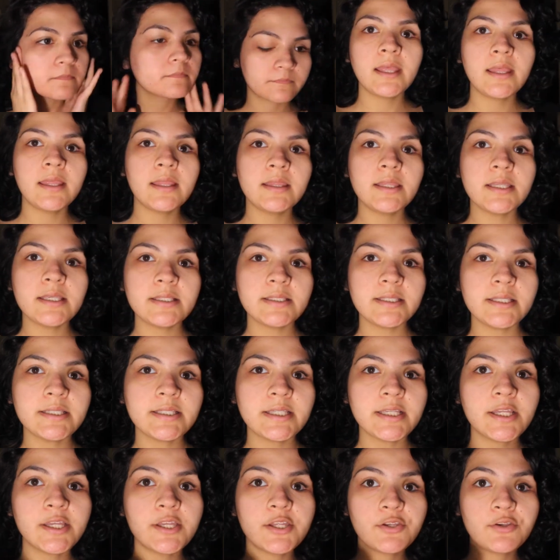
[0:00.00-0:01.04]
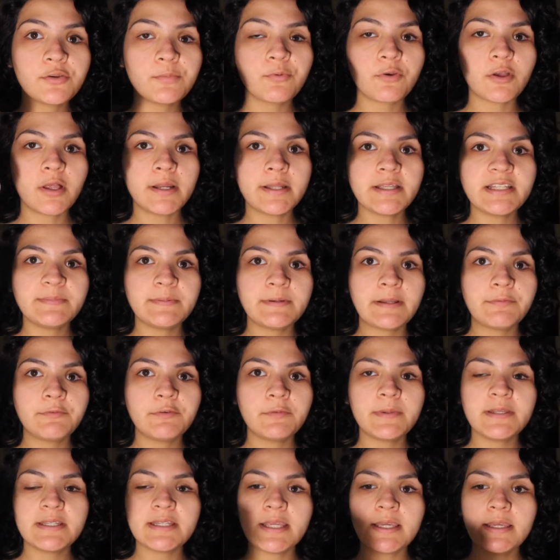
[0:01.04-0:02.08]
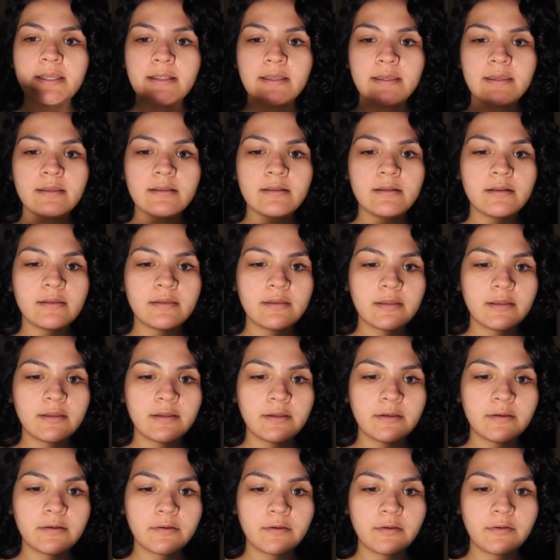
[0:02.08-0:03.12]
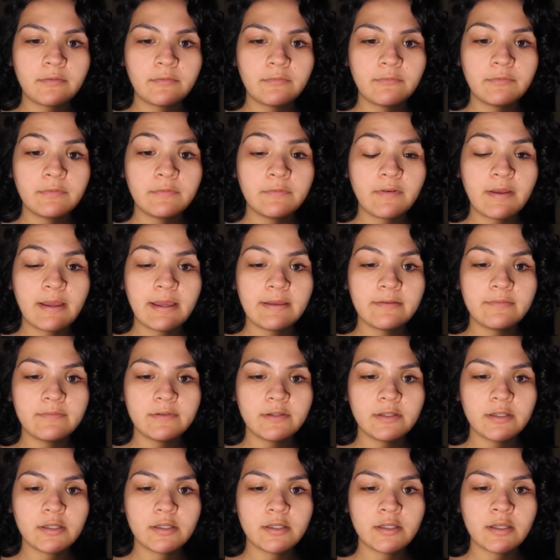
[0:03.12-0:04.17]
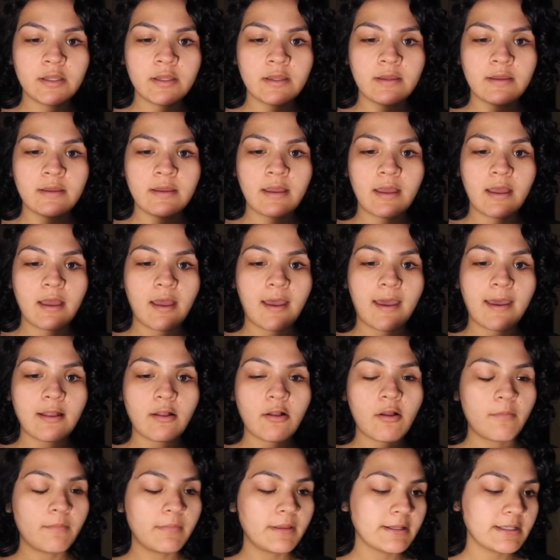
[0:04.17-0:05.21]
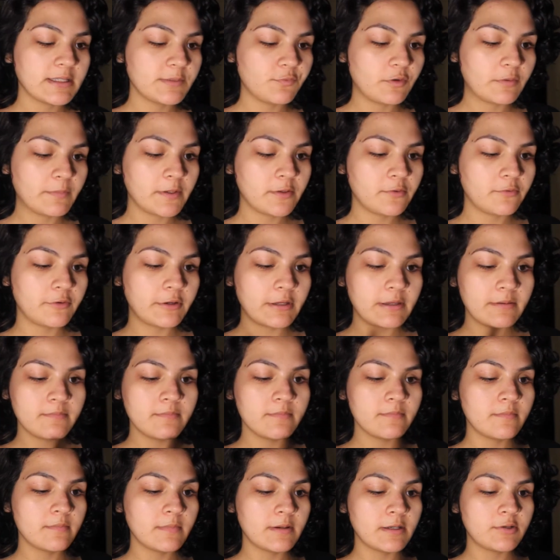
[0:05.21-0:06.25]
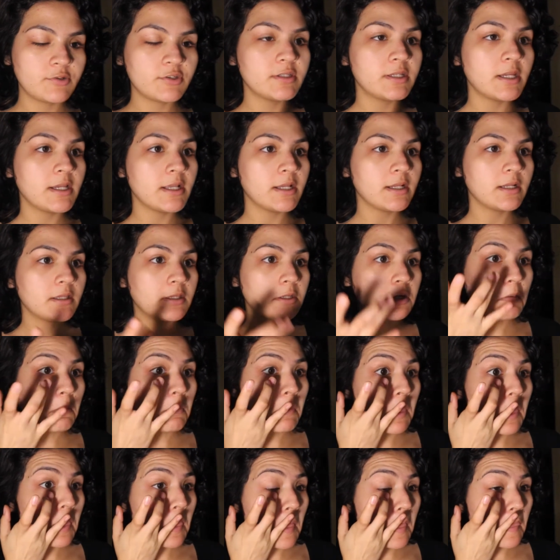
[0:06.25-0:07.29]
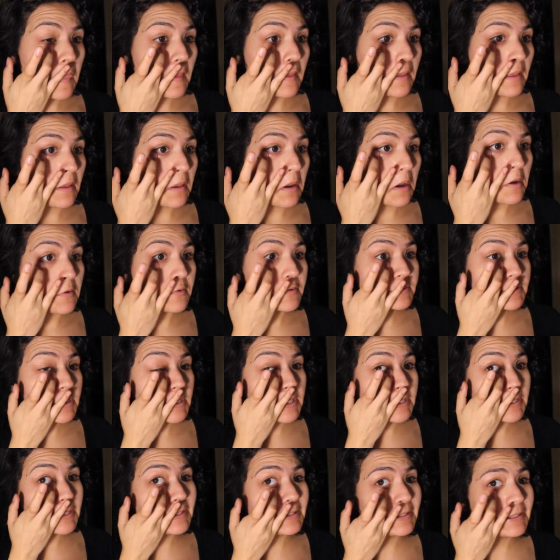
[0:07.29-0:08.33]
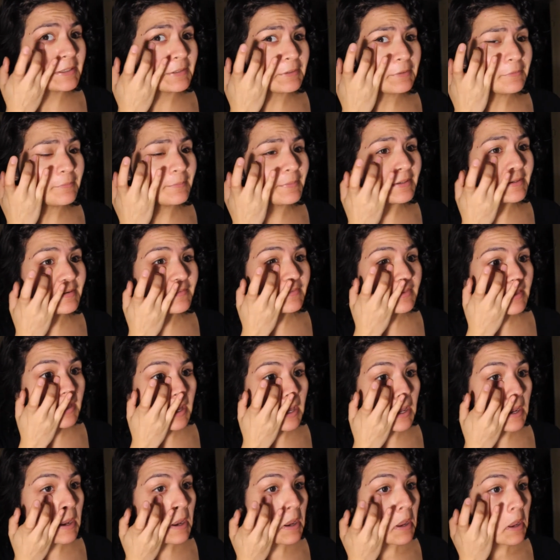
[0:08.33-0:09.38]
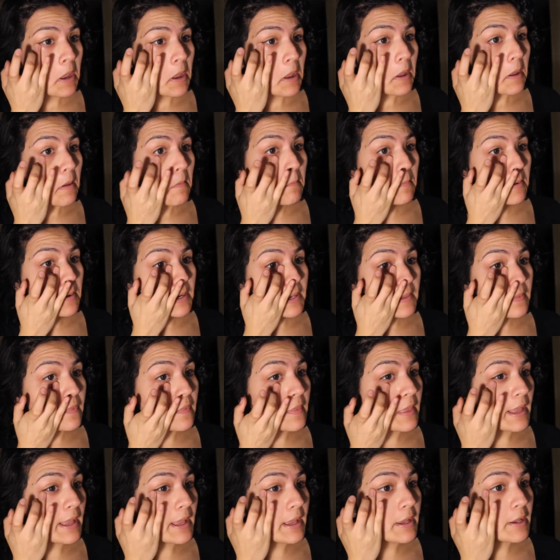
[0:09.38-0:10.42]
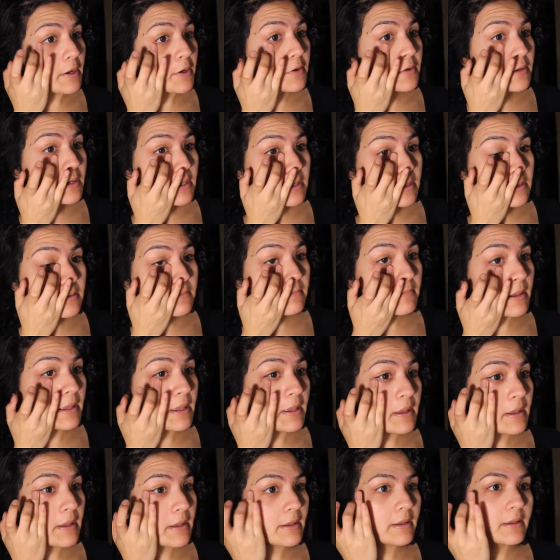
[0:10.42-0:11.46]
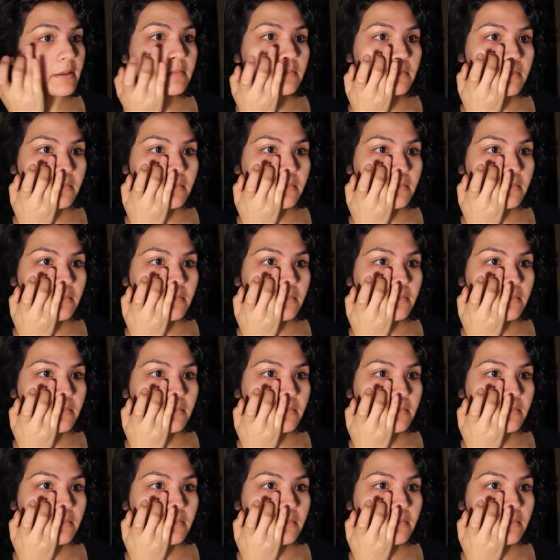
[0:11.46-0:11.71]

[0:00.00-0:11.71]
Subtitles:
And this isn't a new product, but I will be taking the Reviva Eye Complex Firming Cream. I'm just taking a little bit of that and putting that underneath my eye.